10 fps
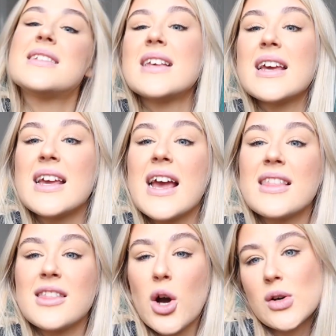see
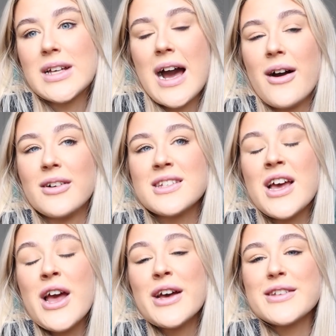in the old house.
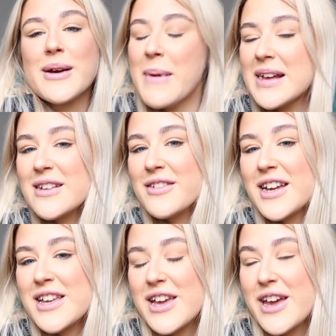So a massive
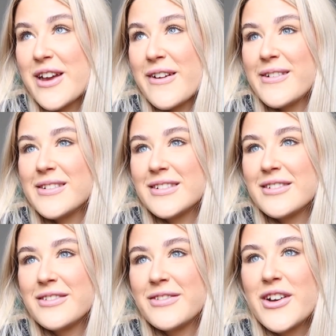thank you
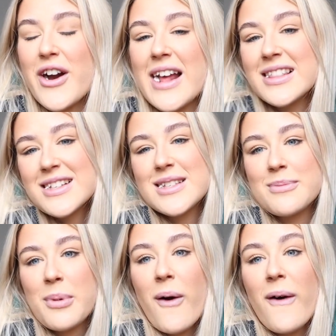for your endless
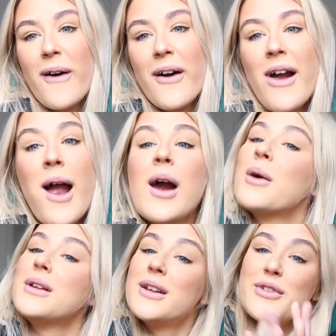support.
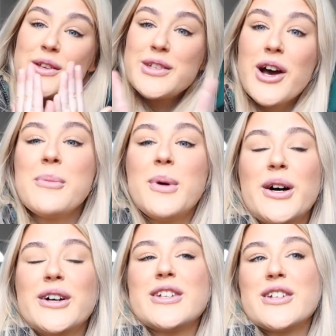We love you so
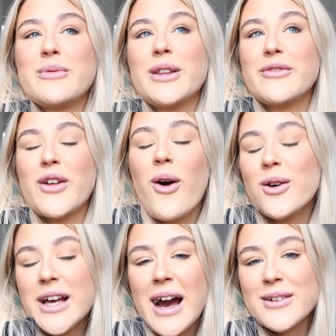much. We love the
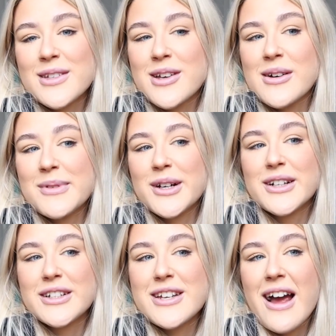old house so
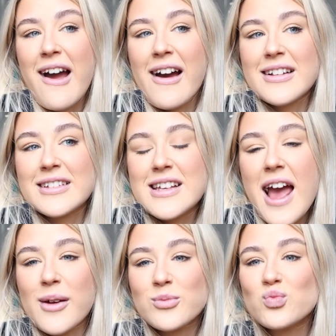much. And yeah.